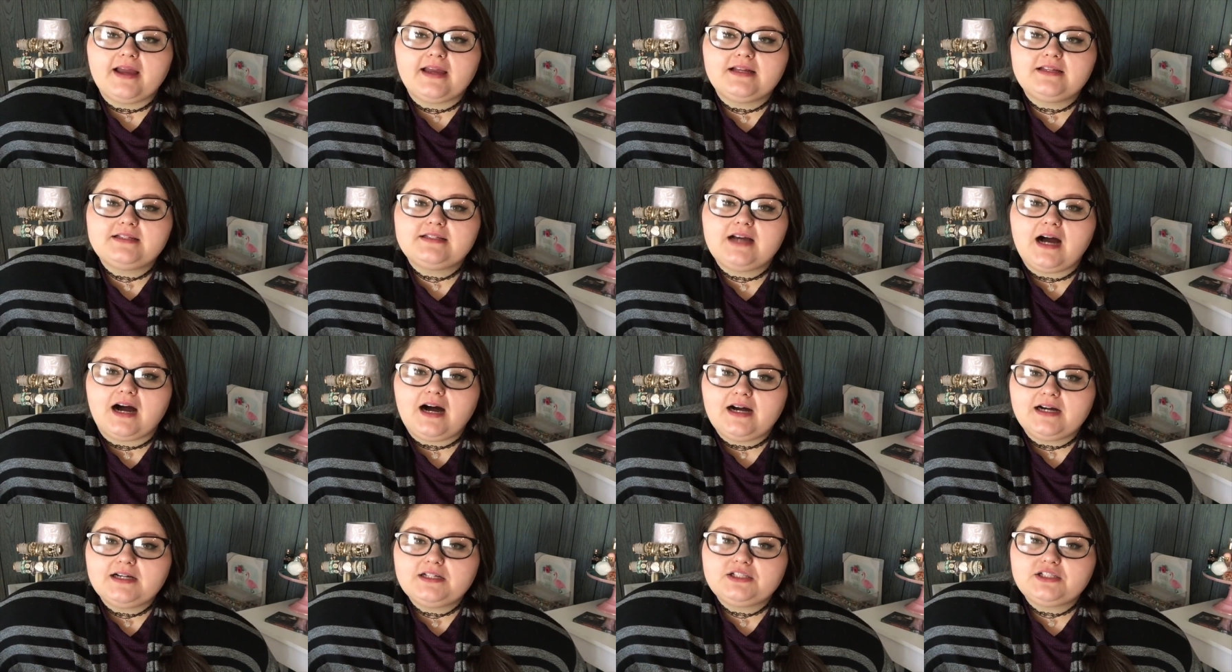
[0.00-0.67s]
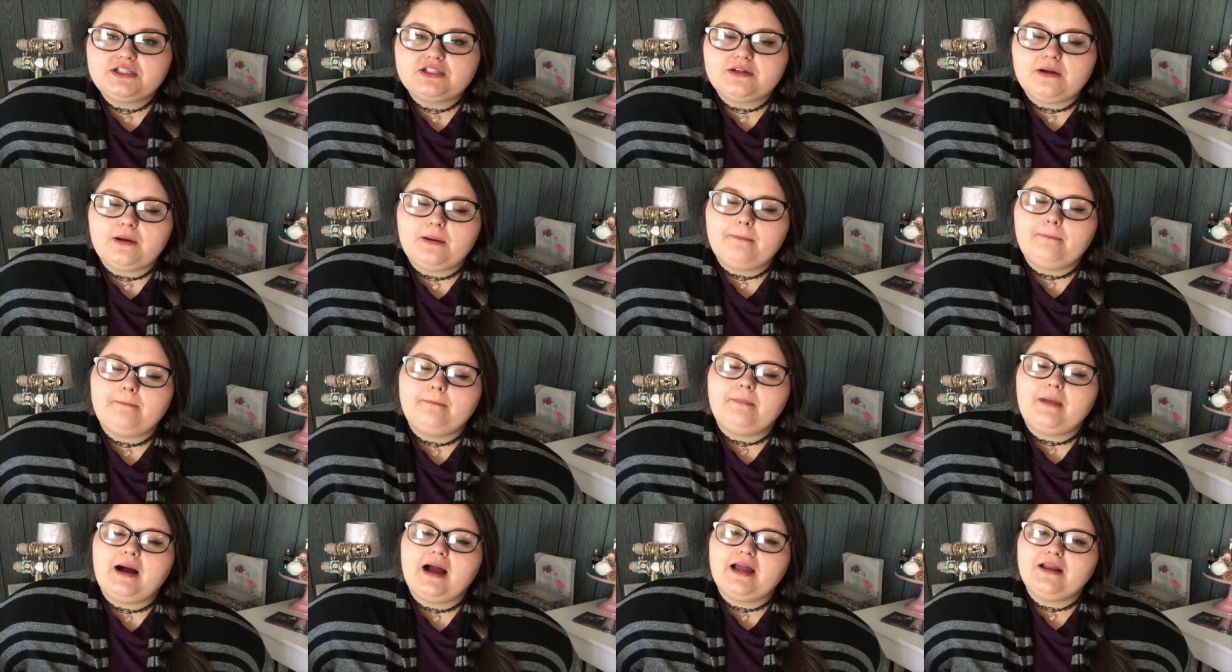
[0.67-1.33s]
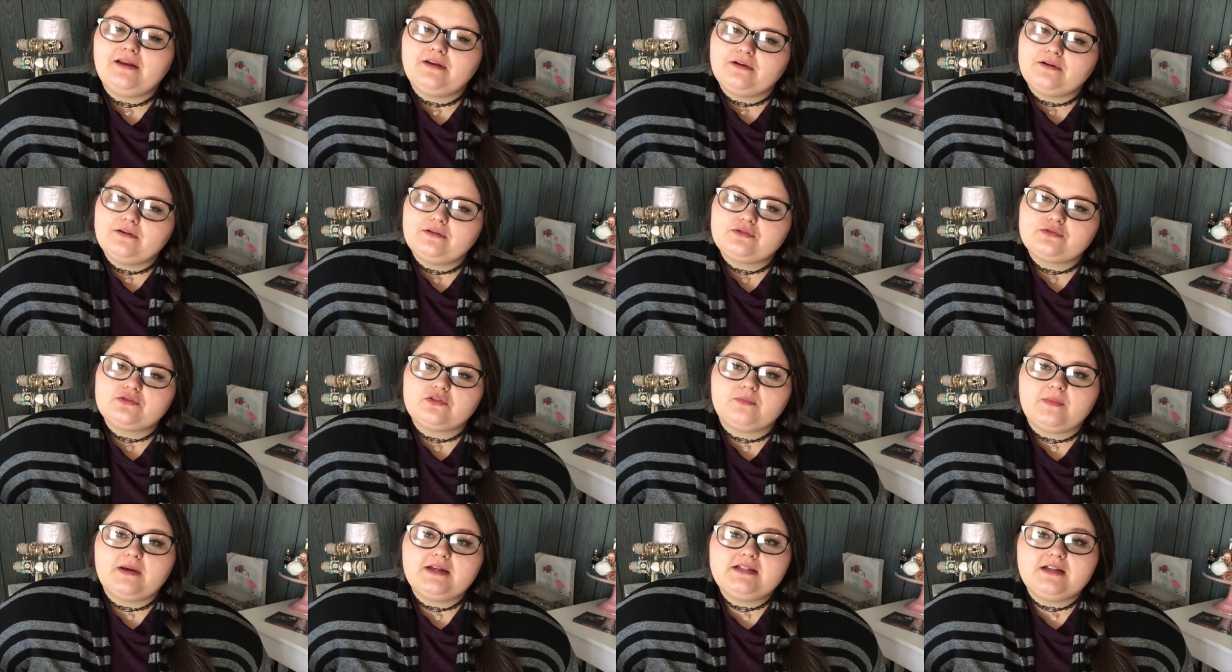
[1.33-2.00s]
I can touch my
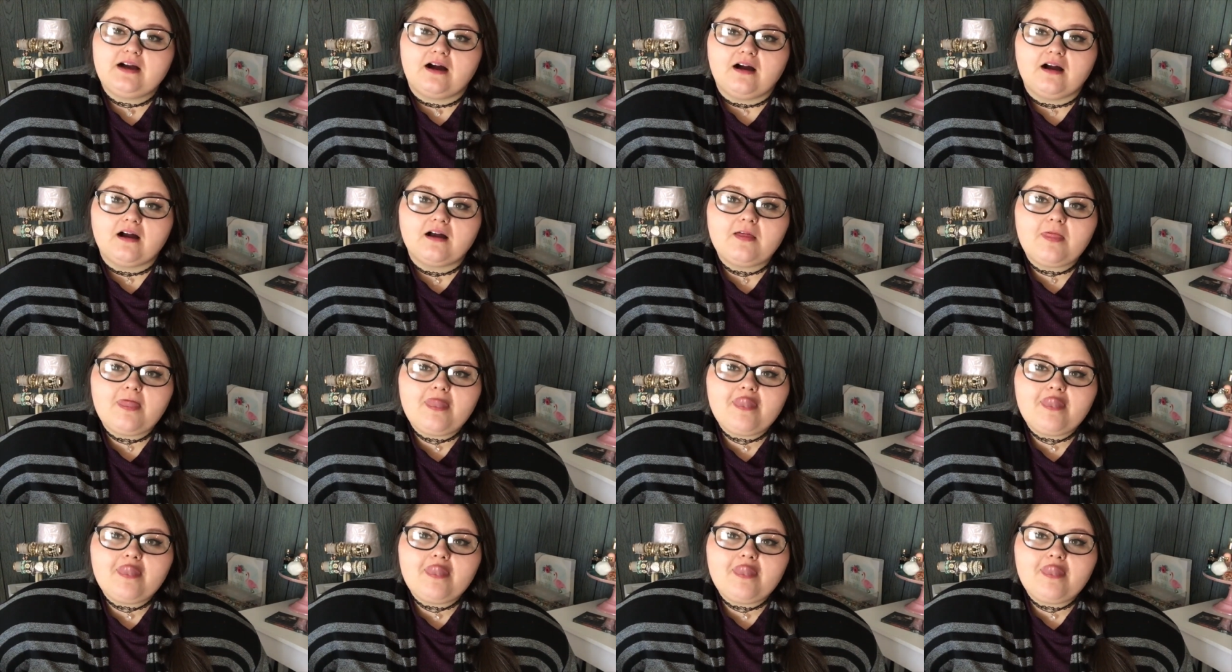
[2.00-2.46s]
nose, my tongue.